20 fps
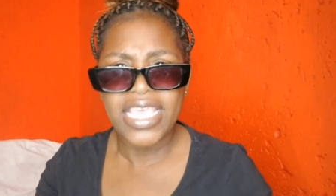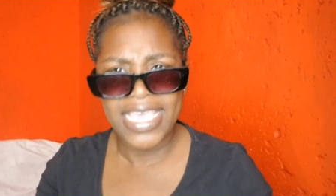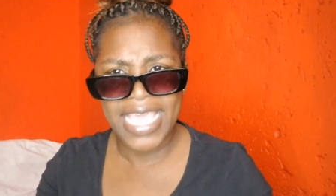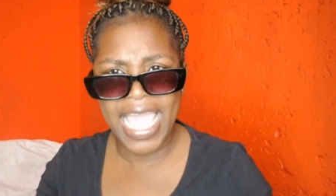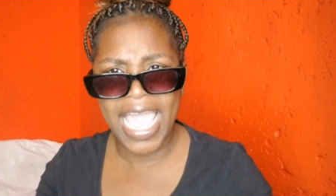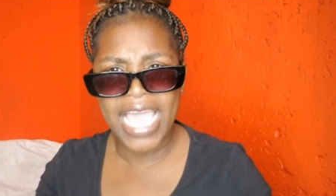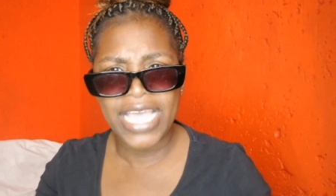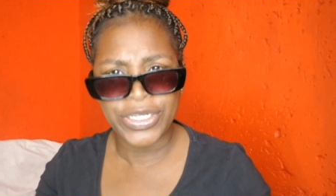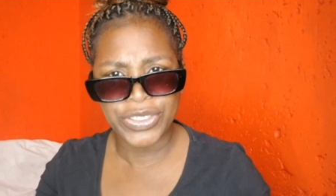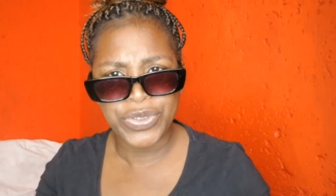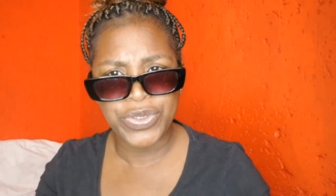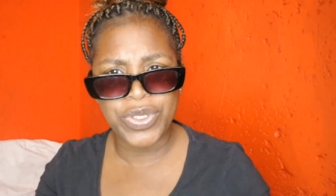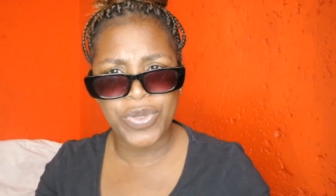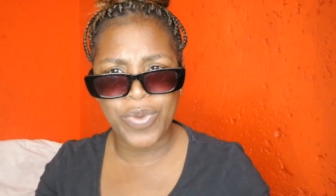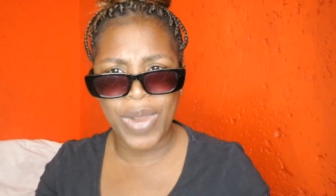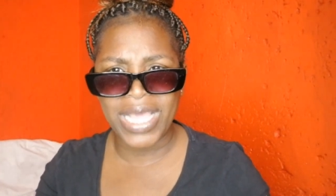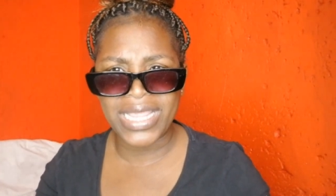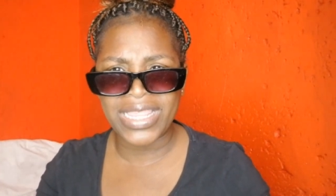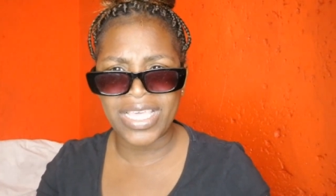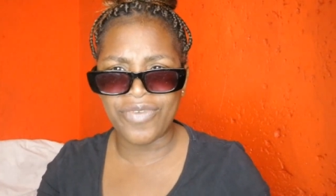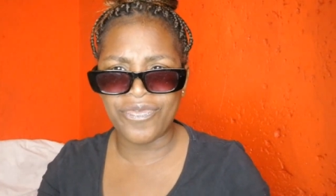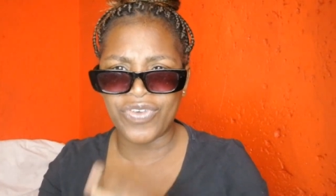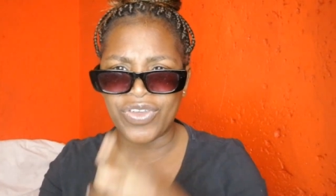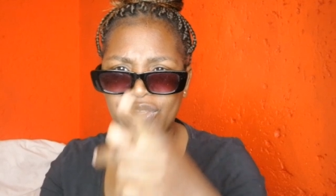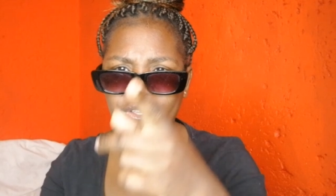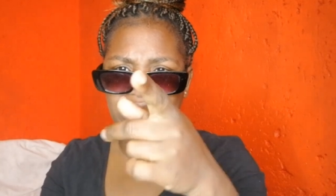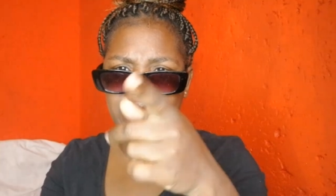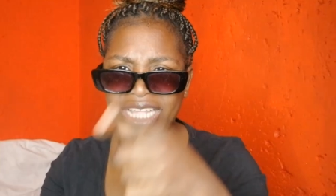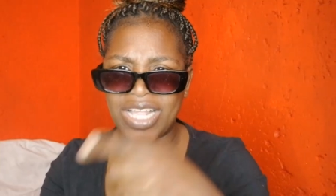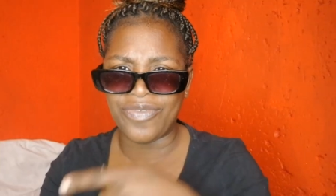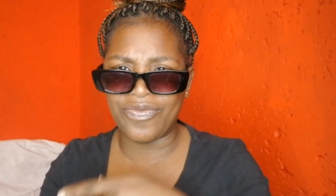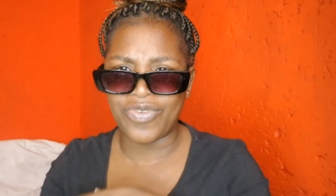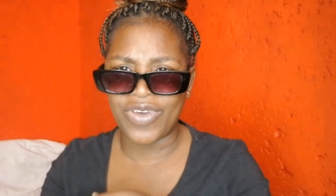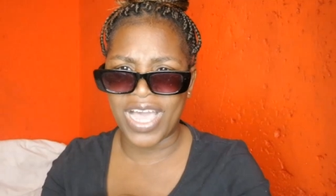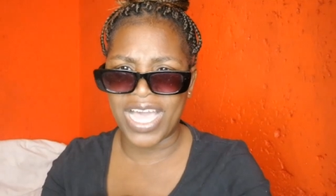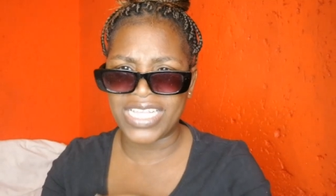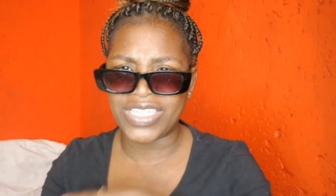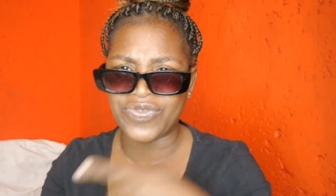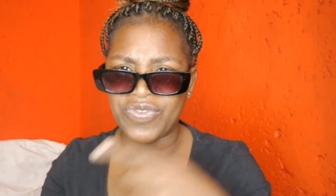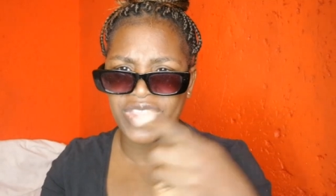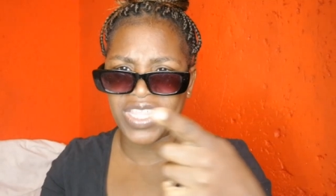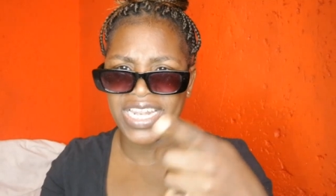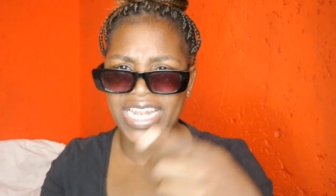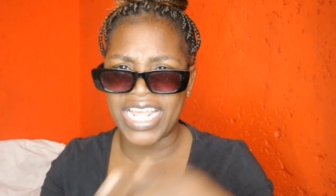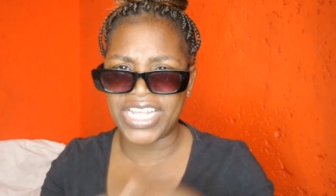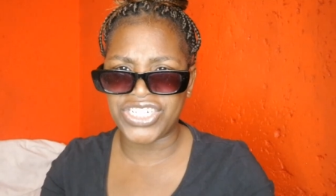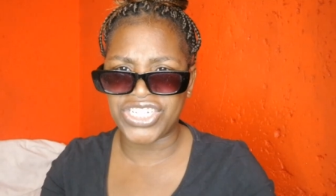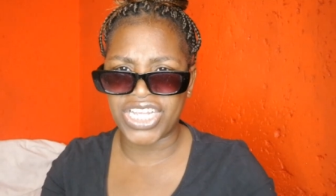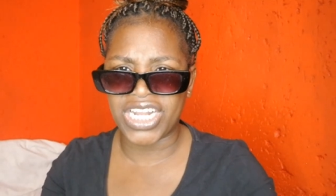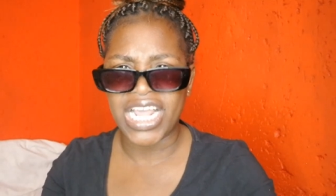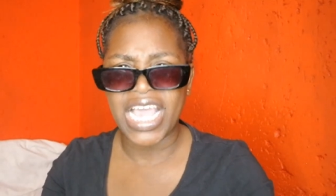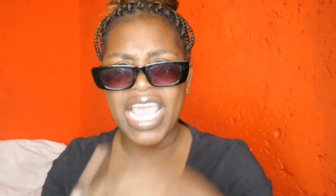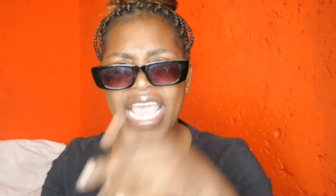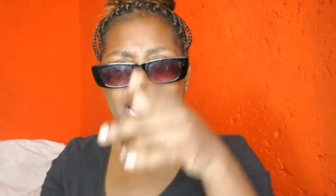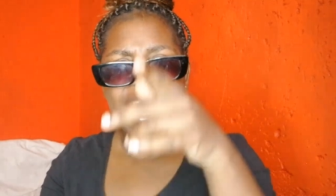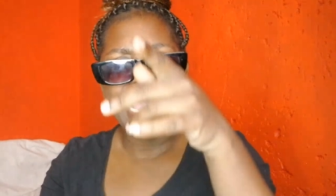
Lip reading: Yeah, do the right thing for yourself, for us, for the nation.